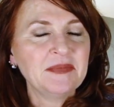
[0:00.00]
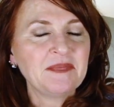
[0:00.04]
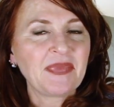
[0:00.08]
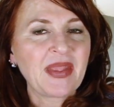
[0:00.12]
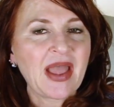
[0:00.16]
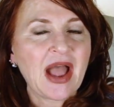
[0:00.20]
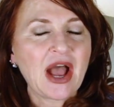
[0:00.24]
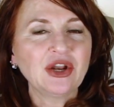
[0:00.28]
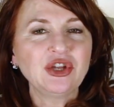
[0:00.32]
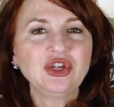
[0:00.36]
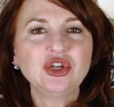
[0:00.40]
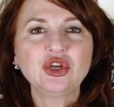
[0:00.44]

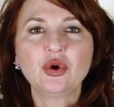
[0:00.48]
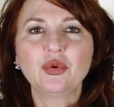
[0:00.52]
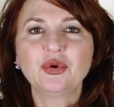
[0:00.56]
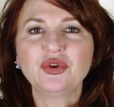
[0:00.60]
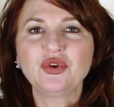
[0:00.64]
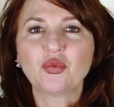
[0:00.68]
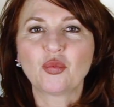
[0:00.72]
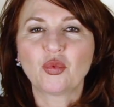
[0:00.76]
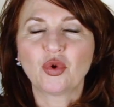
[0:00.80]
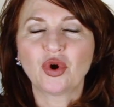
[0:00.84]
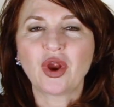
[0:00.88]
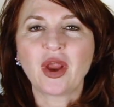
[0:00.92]
How do you know when
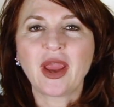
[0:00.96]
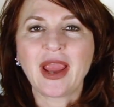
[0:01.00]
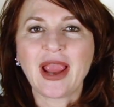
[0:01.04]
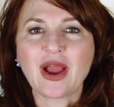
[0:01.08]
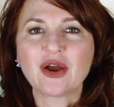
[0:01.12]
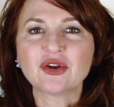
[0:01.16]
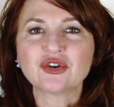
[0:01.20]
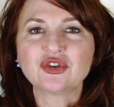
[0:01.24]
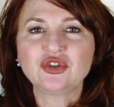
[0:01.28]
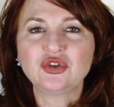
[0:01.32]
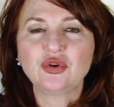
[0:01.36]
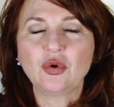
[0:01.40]
you're working
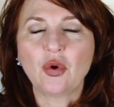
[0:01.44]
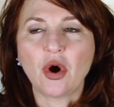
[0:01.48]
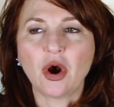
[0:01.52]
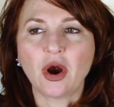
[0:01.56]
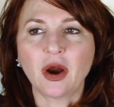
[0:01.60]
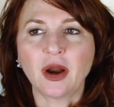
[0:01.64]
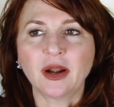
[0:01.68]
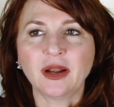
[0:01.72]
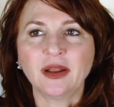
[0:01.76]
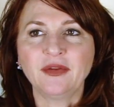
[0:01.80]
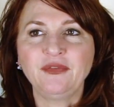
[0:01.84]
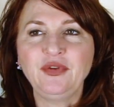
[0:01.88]
out too
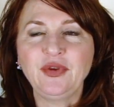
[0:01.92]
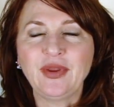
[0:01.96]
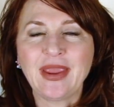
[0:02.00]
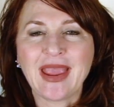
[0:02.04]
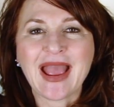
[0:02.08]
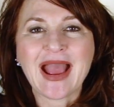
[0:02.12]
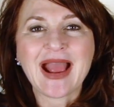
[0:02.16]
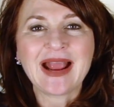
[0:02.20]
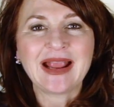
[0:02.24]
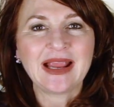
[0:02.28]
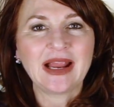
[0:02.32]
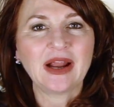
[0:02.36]
hard? If you
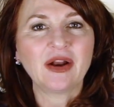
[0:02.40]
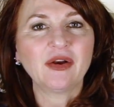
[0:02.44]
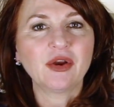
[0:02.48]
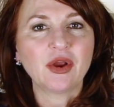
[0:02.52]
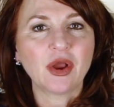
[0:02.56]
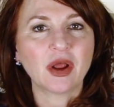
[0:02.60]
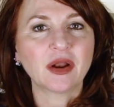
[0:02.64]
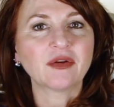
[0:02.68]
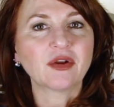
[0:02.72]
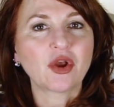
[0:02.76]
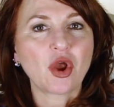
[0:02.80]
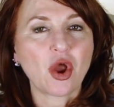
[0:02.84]
can't carry
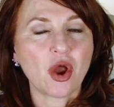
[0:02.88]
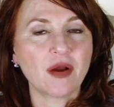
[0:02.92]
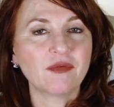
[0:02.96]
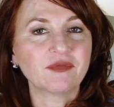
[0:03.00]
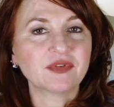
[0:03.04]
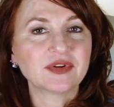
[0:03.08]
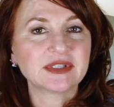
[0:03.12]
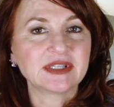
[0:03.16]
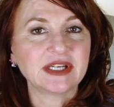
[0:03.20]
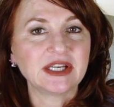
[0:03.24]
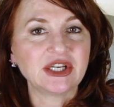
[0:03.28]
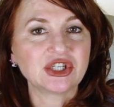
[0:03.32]
on a
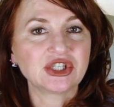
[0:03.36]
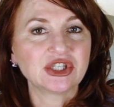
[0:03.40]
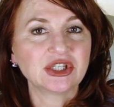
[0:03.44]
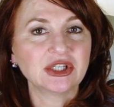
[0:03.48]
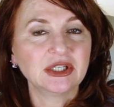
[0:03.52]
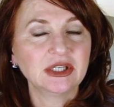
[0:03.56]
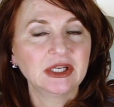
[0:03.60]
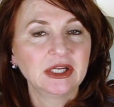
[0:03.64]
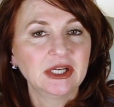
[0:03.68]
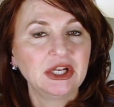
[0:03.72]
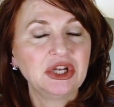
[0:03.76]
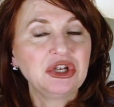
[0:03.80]

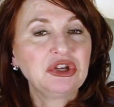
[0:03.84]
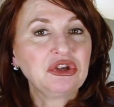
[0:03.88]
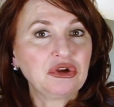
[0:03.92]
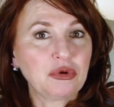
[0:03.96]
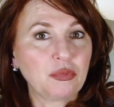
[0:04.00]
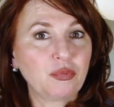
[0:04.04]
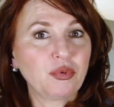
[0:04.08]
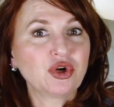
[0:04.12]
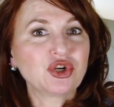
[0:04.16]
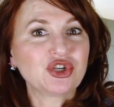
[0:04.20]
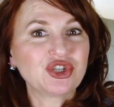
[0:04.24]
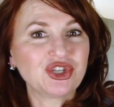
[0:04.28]
conversation, you're
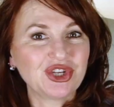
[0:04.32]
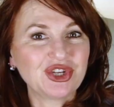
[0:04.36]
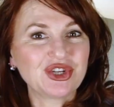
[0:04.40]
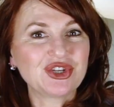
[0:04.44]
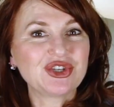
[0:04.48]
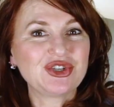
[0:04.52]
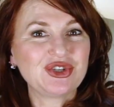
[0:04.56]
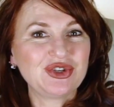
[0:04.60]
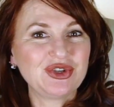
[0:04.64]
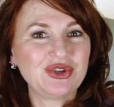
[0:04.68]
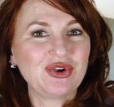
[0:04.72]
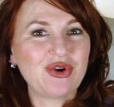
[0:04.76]
pushing it
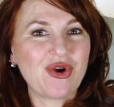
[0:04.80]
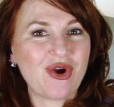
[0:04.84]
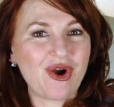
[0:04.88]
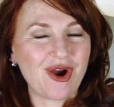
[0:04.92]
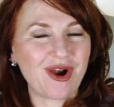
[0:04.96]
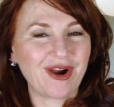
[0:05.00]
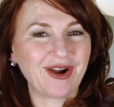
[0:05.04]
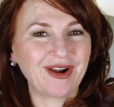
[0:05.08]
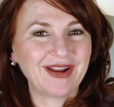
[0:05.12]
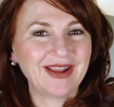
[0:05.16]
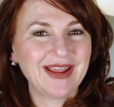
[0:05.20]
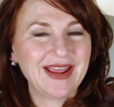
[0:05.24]
too
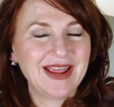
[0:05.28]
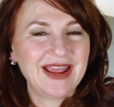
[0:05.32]
hard.